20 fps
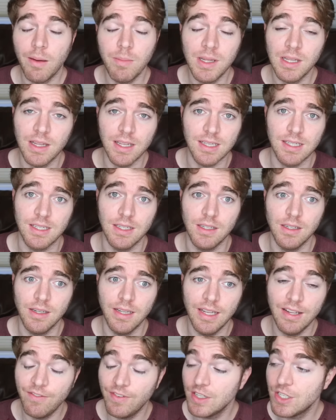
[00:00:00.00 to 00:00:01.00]
I mean, listen,
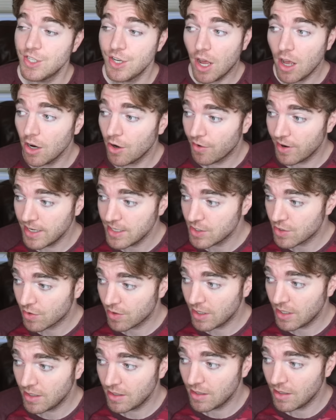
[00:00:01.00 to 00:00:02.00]
if it's not green
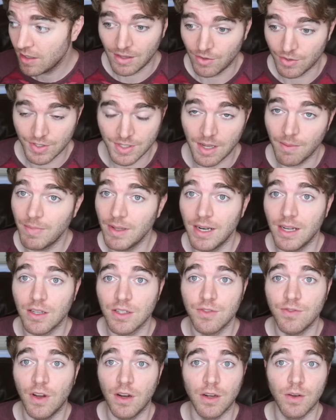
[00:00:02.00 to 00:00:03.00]
screen, there's something
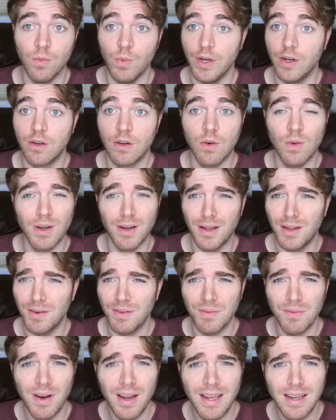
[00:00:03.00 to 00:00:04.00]
else fucking weird going
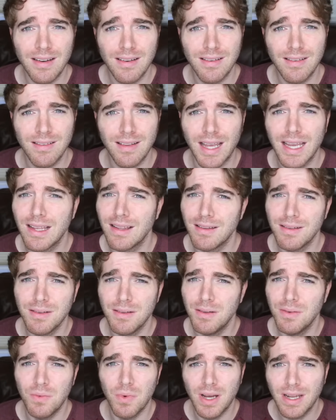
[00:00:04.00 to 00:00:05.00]
on, right? Like,
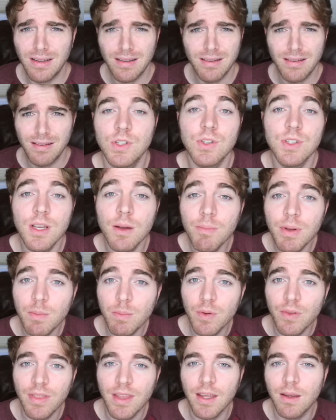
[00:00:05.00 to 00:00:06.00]
what? So some
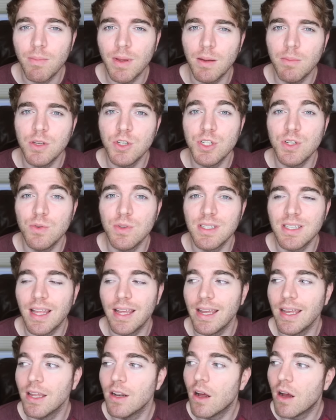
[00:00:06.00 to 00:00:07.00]
people think maybe she was
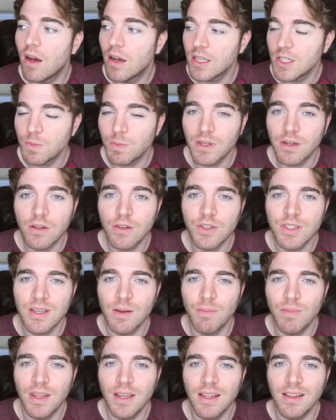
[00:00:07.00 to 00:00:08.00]
like in a hospital or
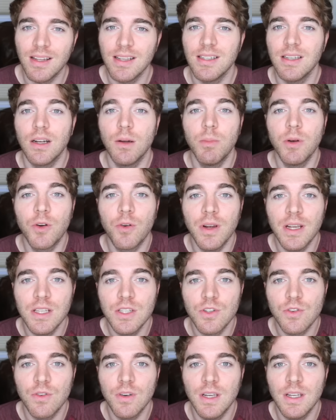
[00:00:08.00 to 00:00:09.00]
something and they set up a
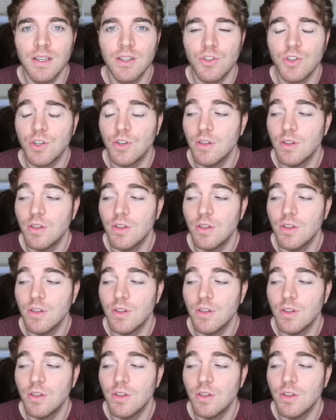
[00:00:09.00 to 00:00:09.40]
green screen and she